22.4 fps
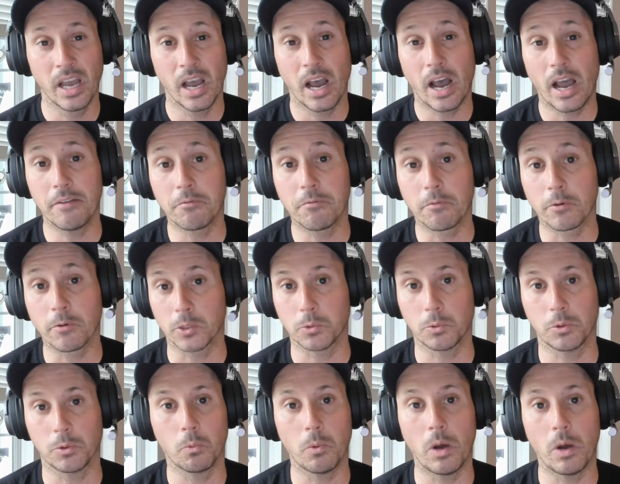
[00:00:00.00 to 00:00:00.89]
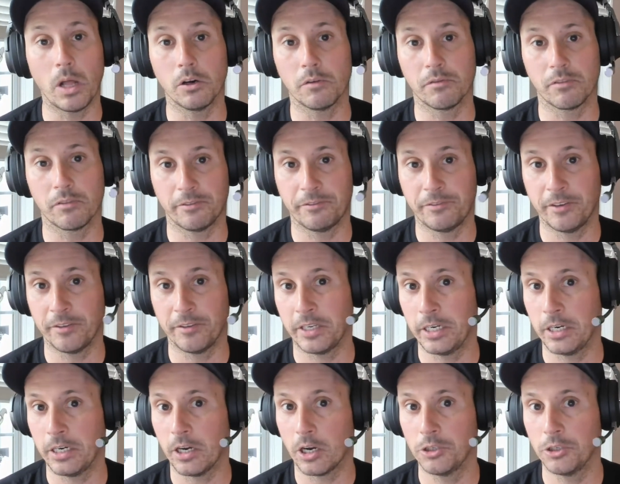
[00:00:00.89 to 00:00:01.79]
I've worked with well over
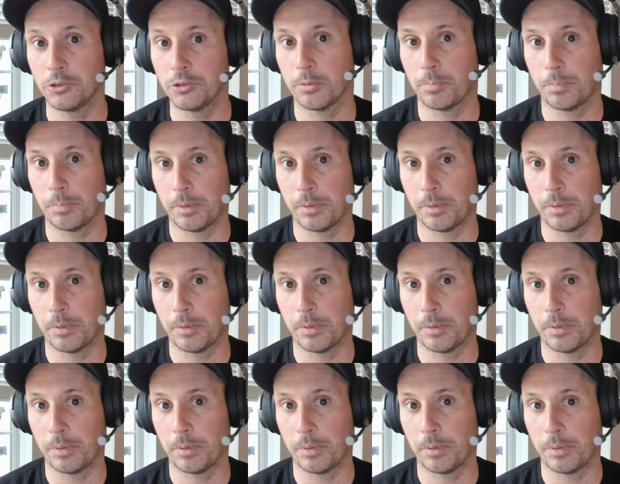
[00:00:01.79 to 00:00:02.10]
1,500